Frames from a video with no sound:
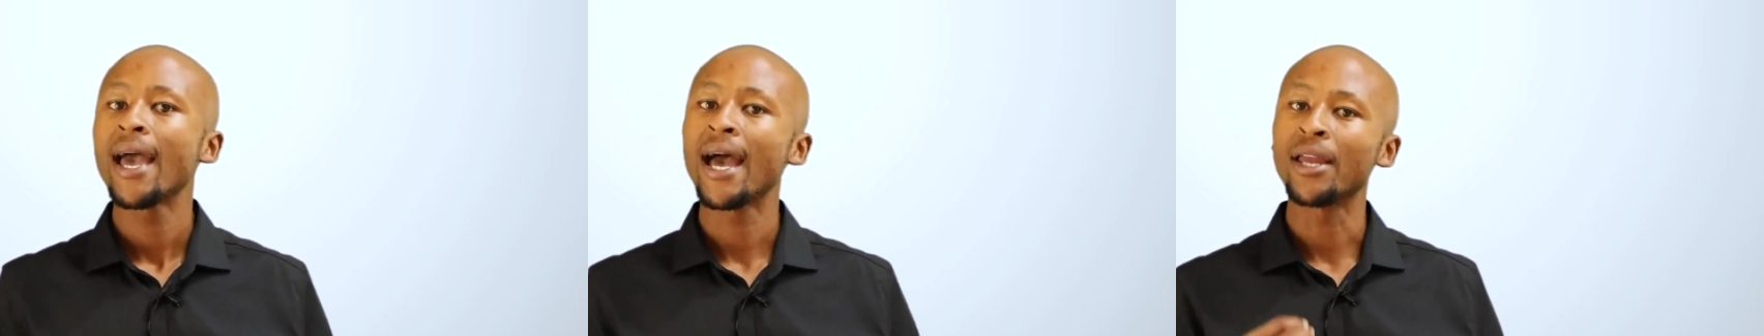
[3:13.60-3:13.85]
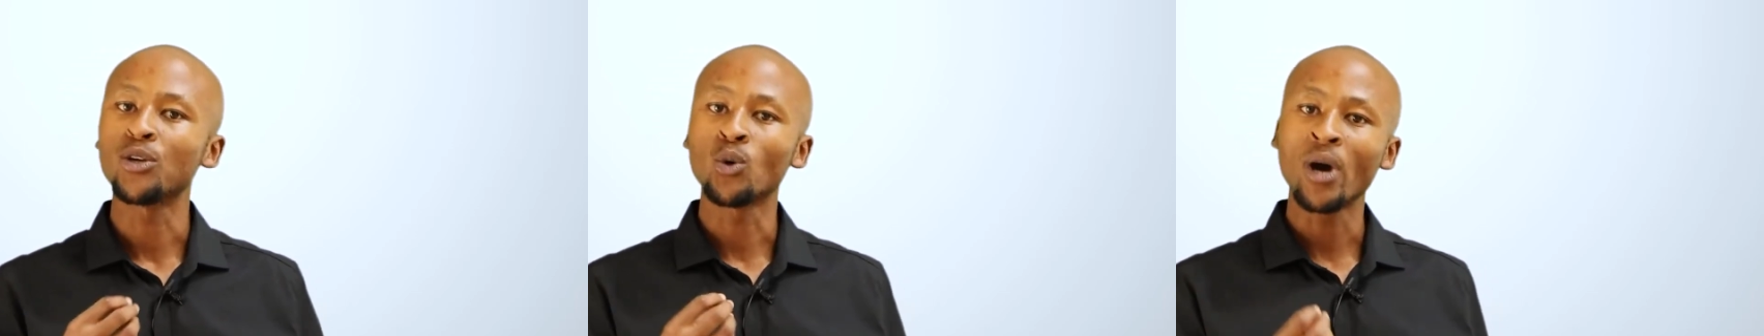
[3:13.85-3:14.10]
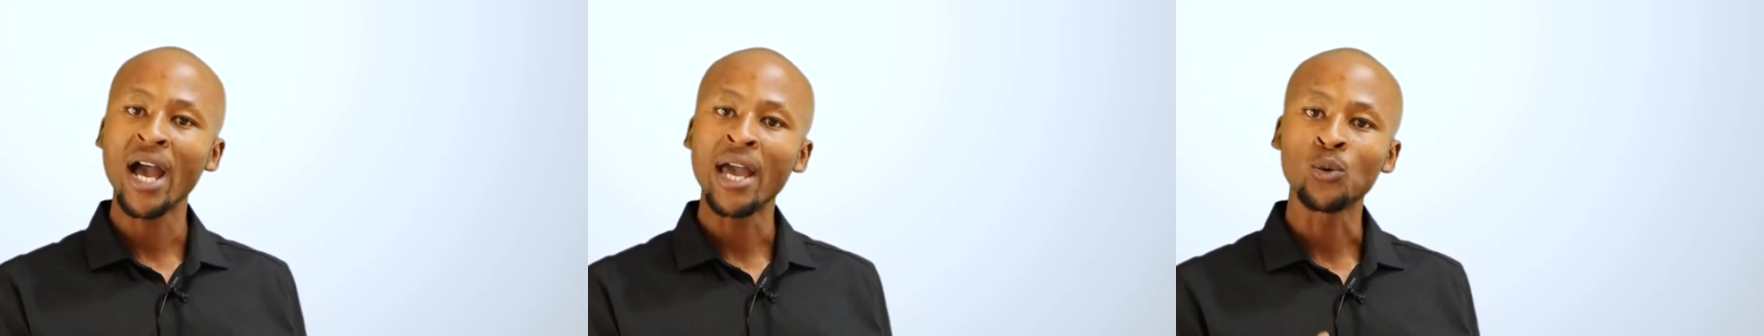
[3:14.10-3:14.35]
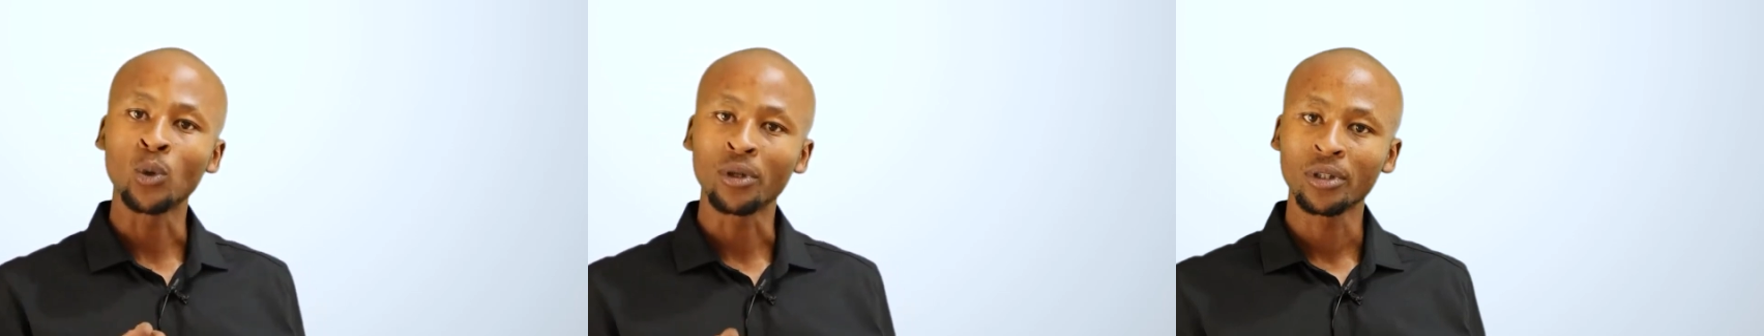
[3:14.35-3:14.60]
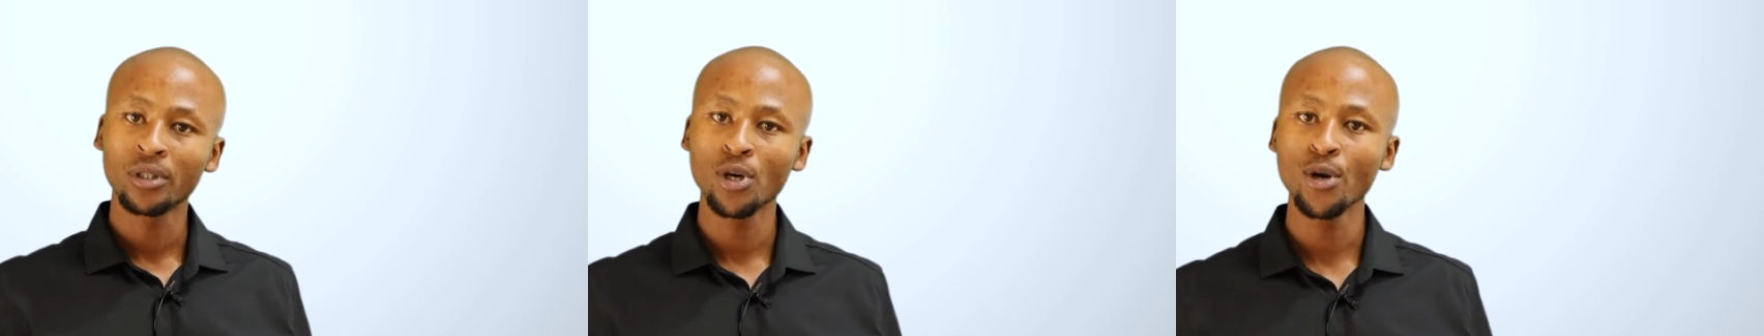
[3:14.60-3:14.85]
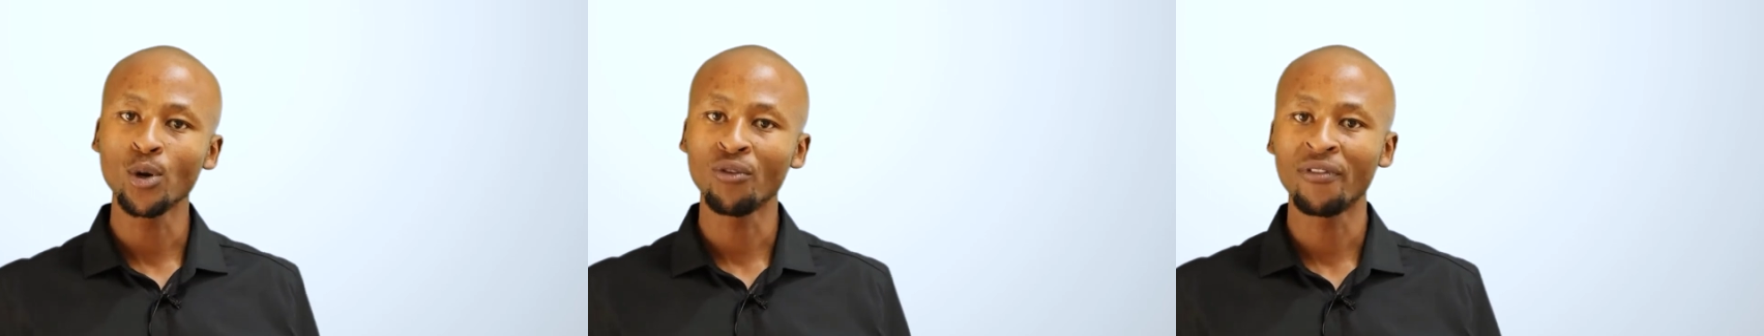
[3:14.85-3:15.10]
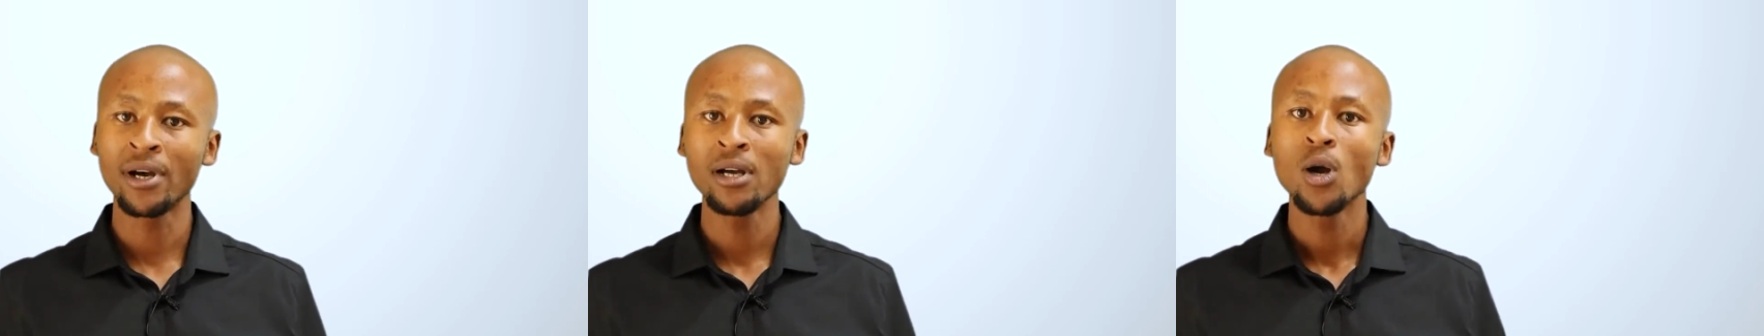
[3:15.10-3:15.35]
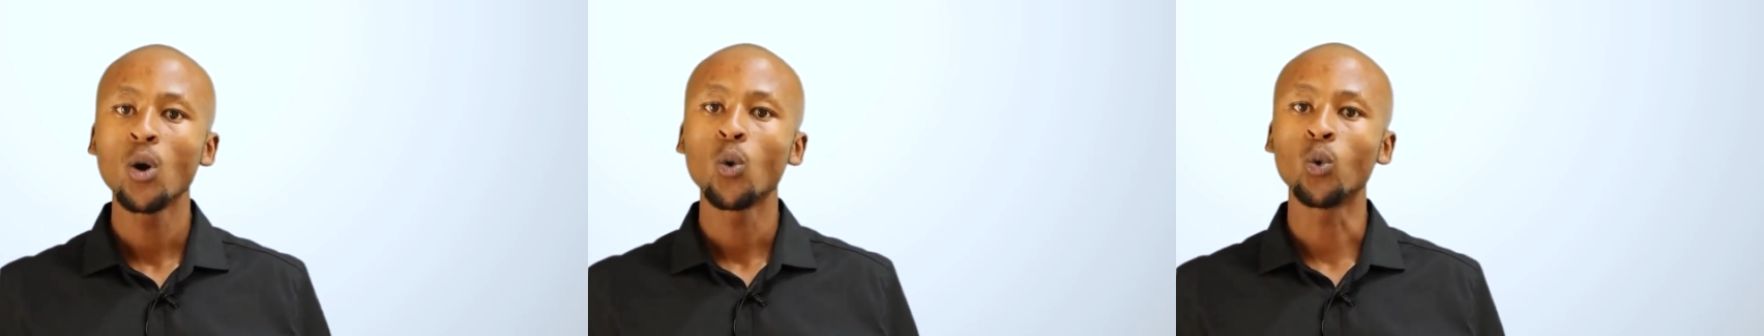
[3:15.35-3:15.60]
and your annual
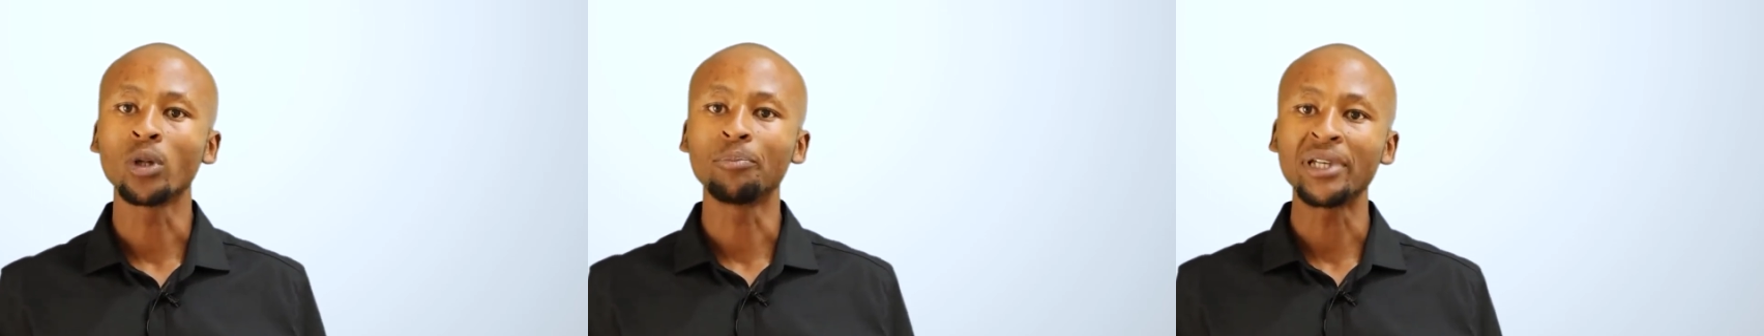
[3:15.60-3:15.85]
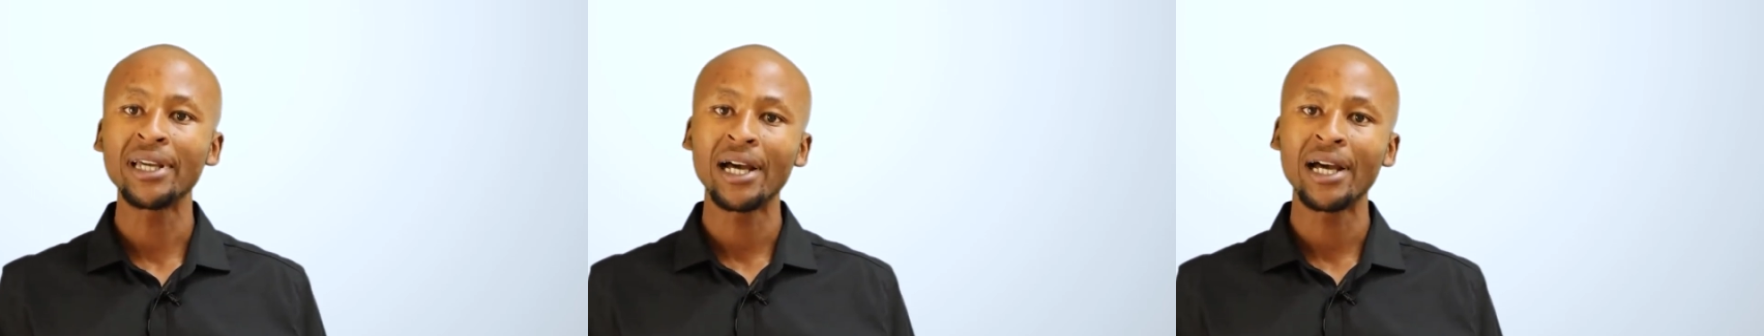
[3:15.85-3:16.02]
turnover will be